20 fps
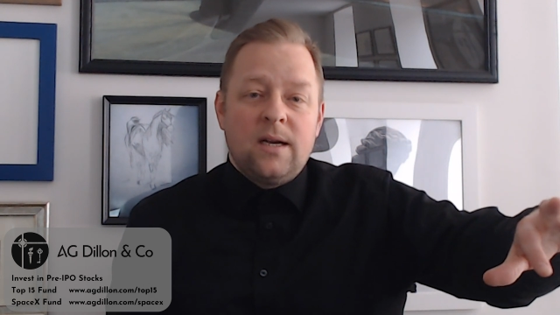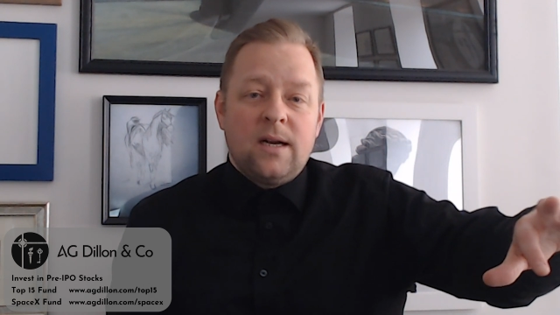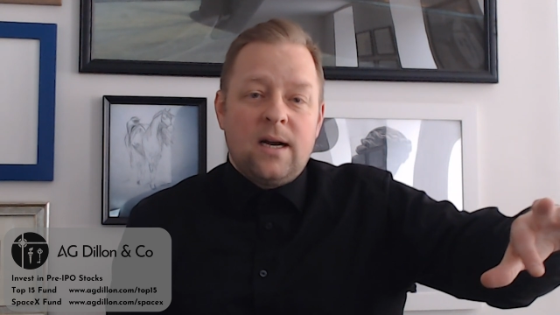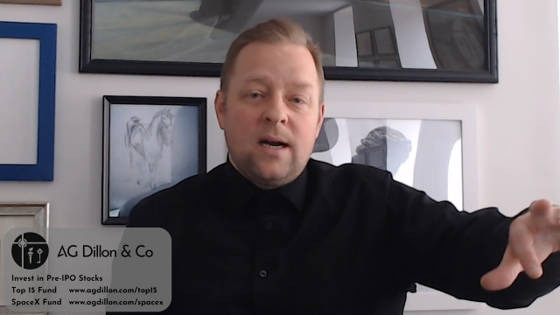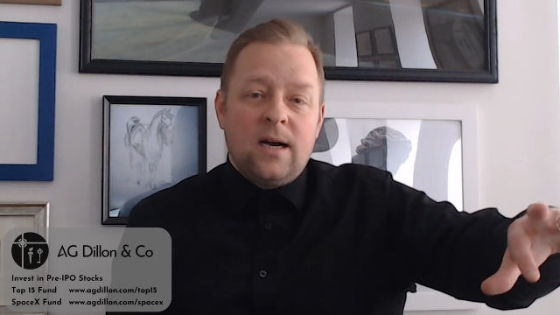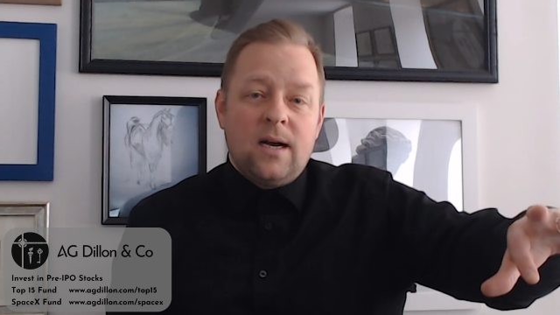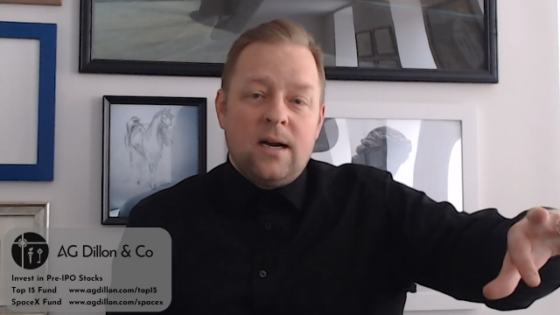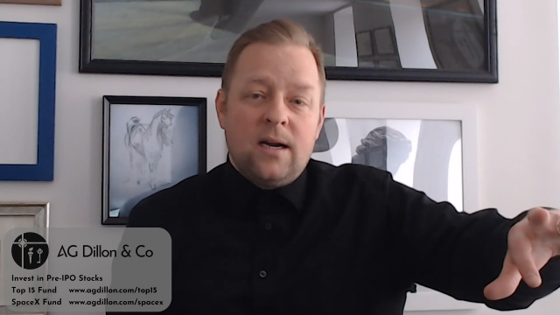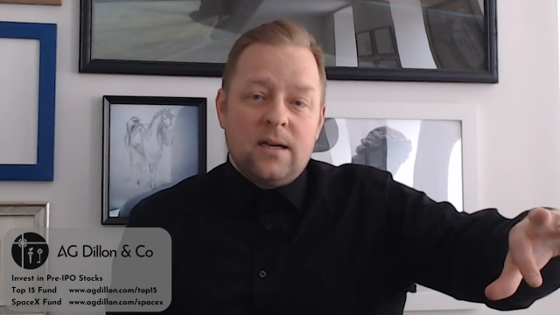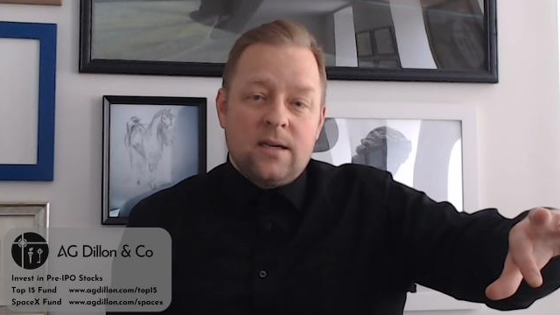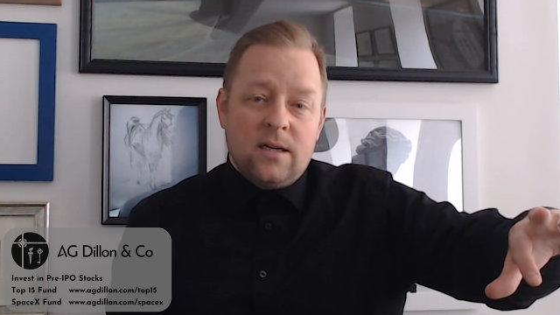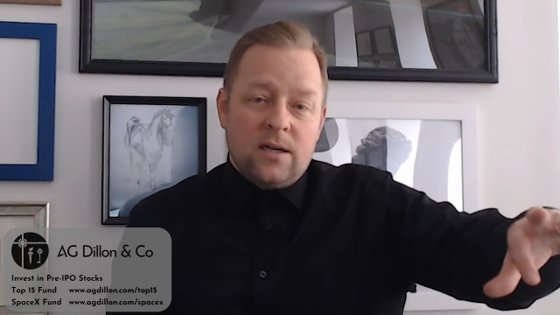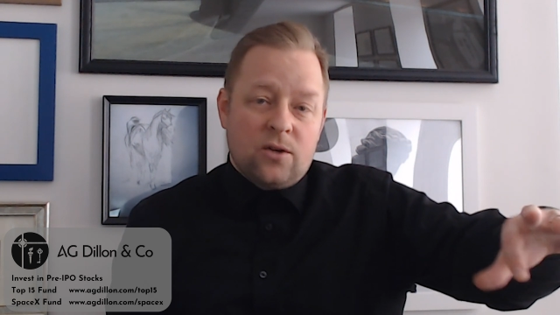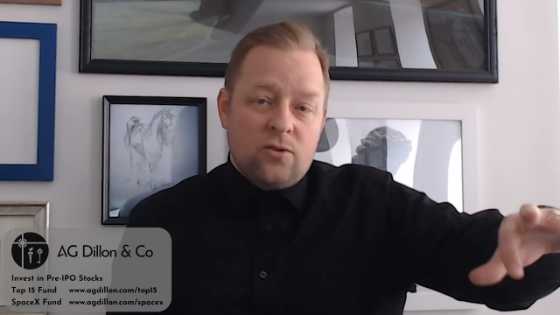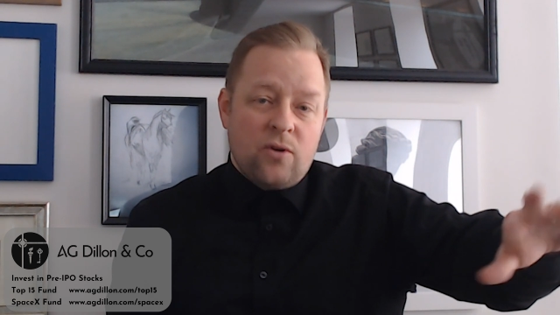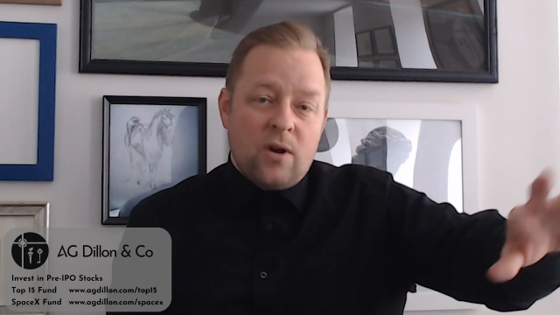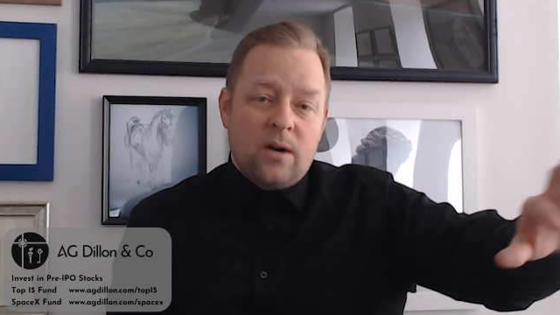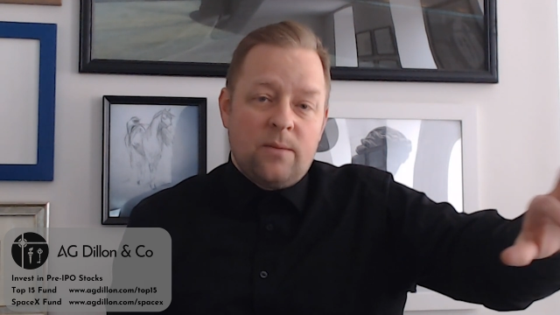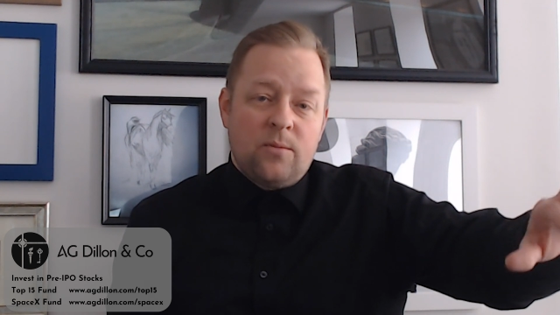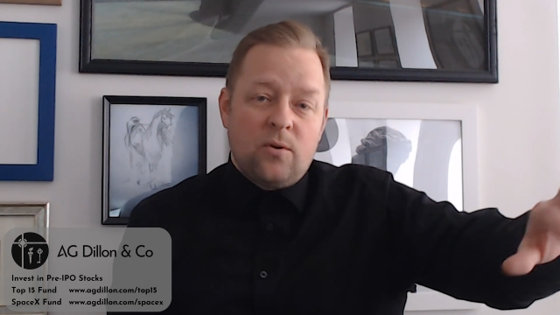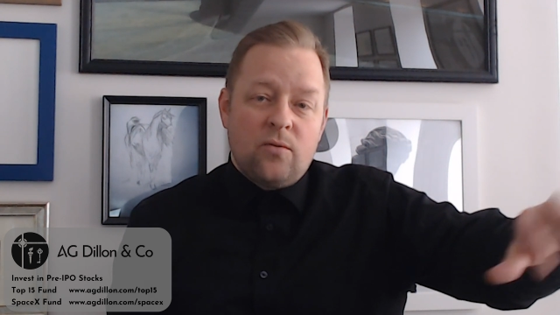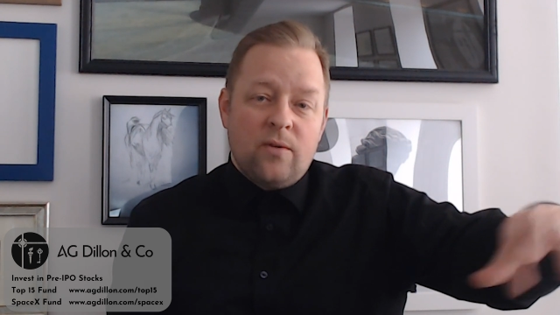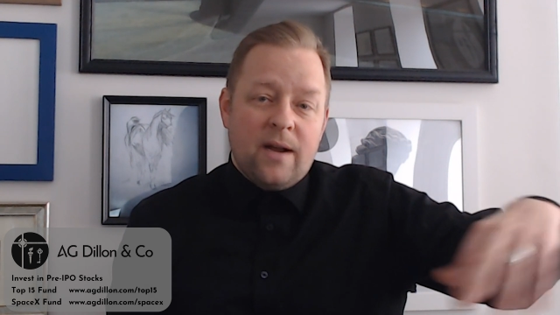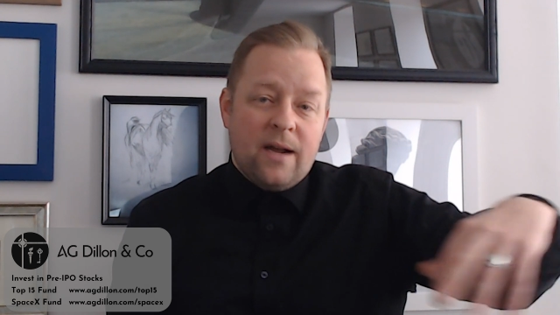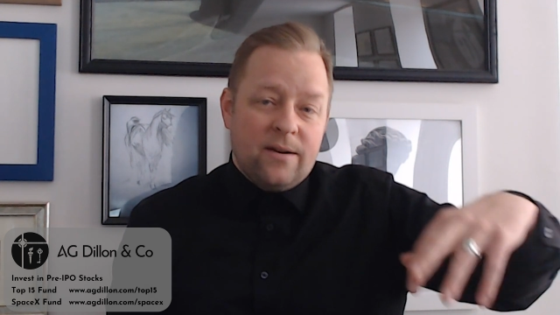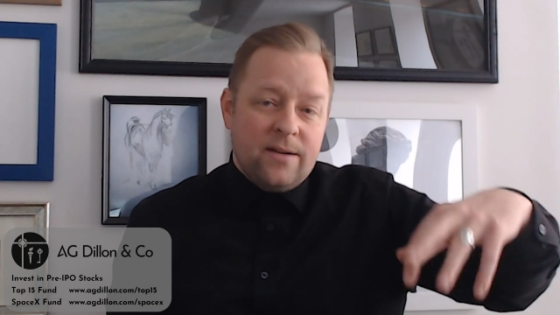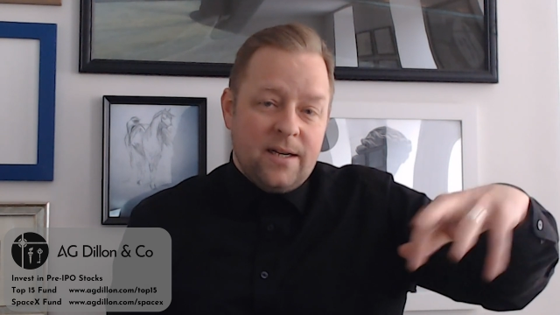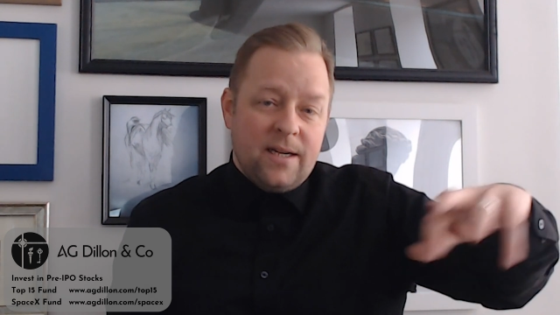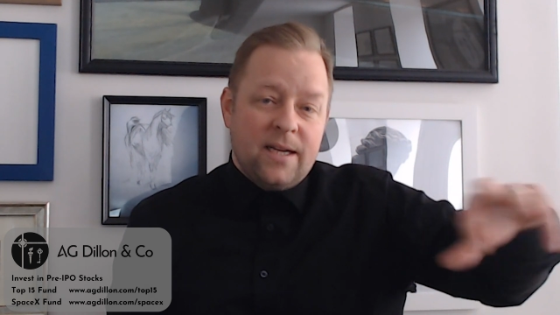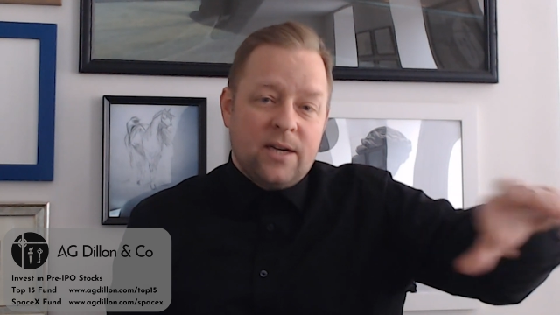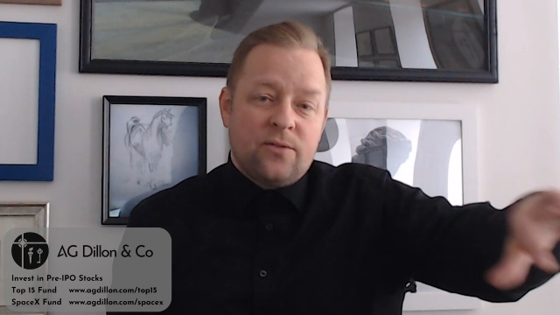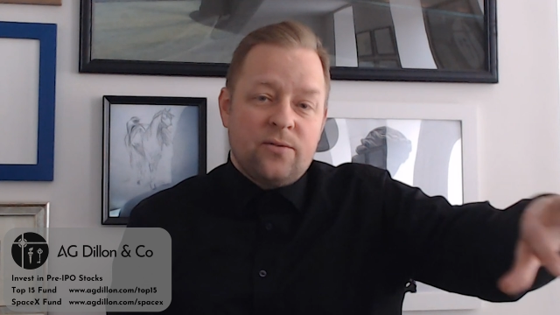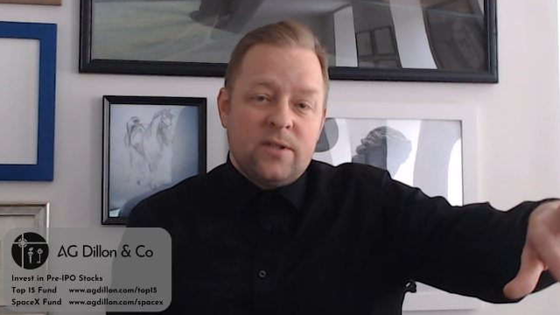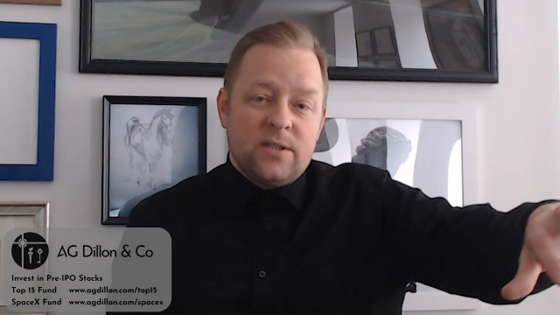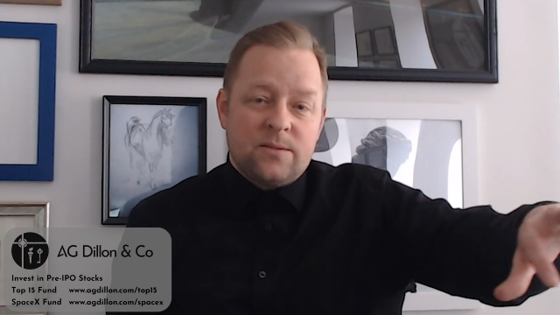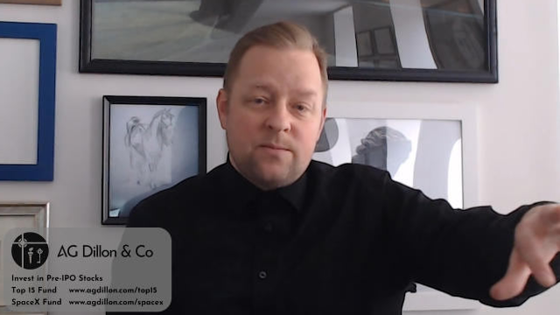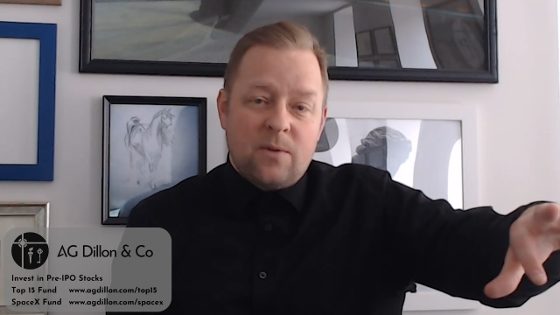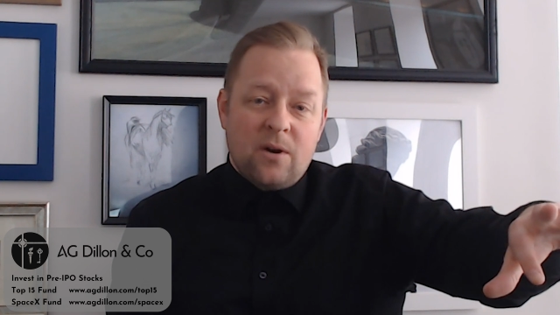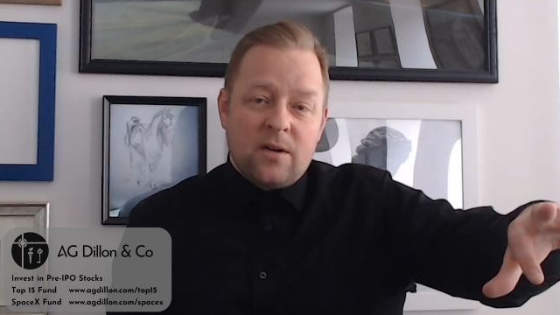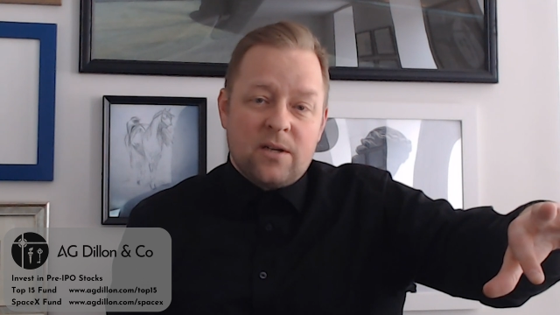round and
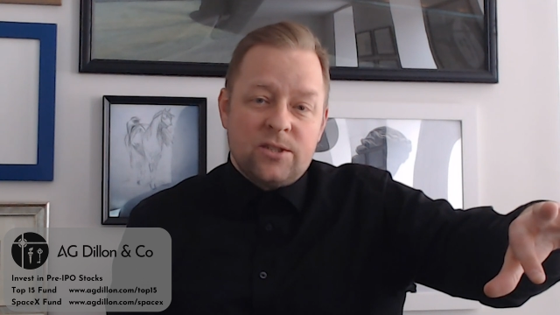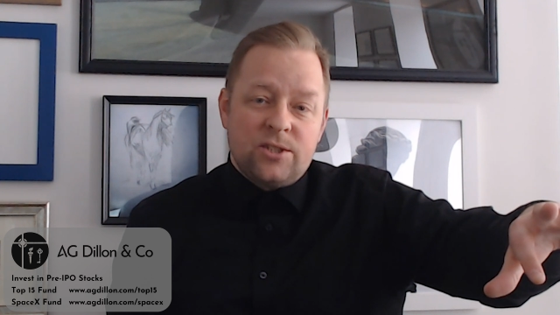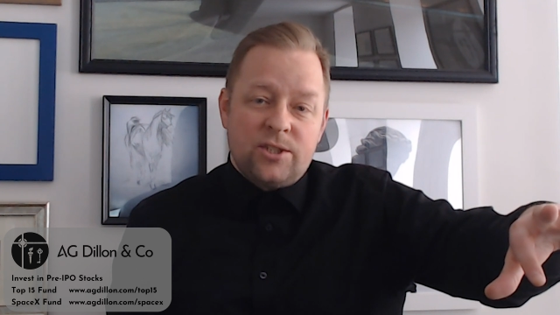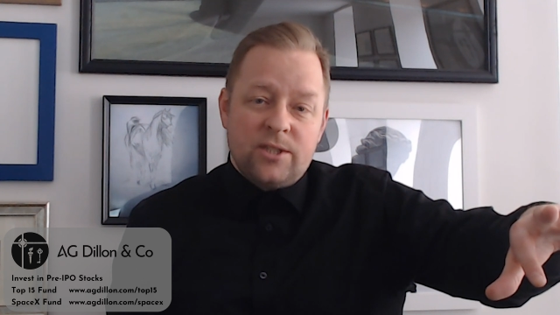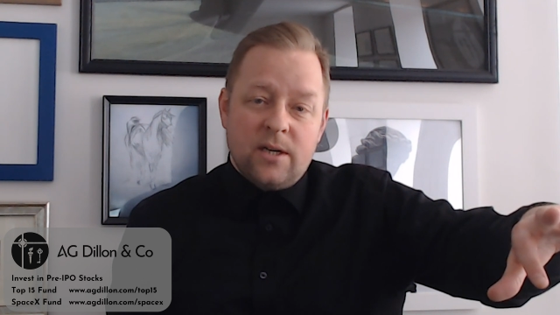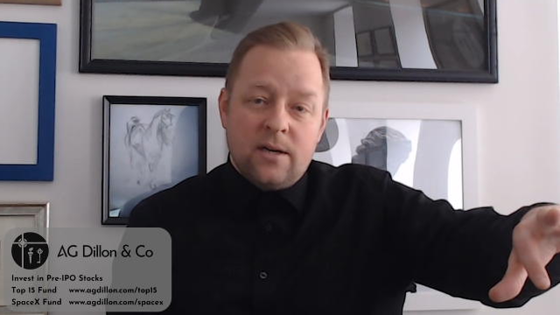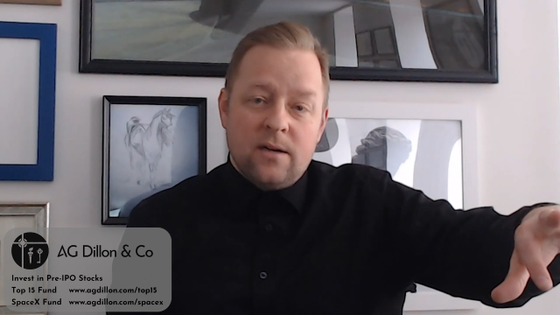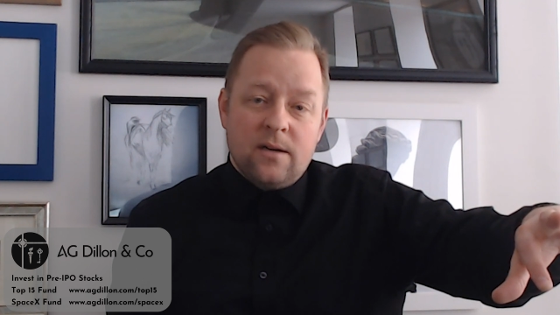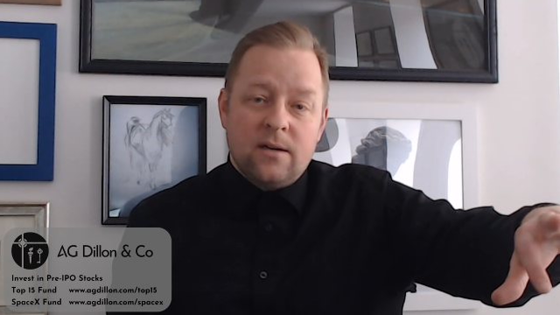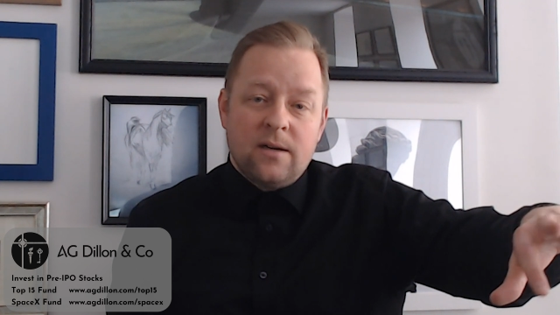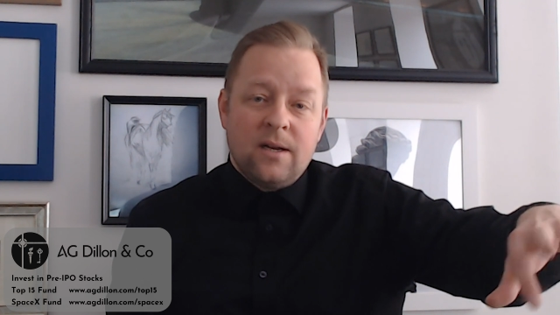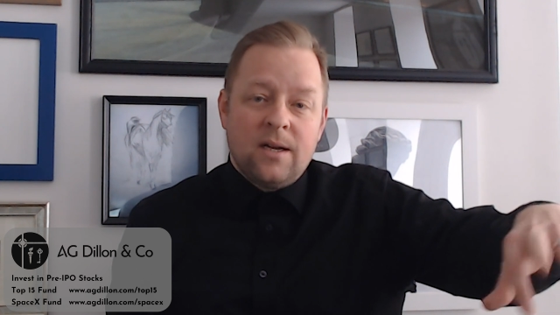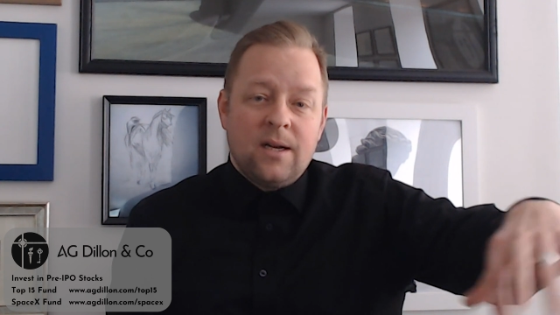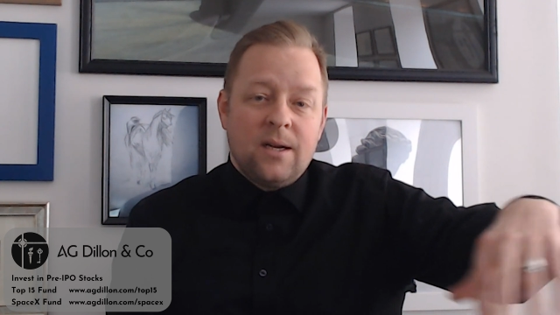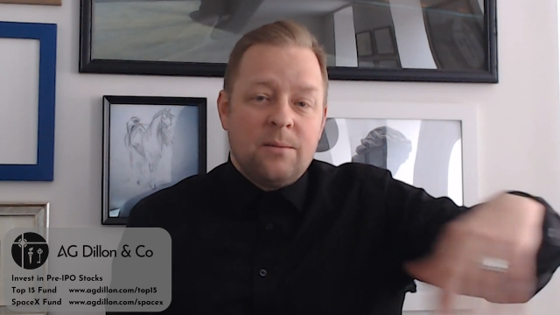increase market share.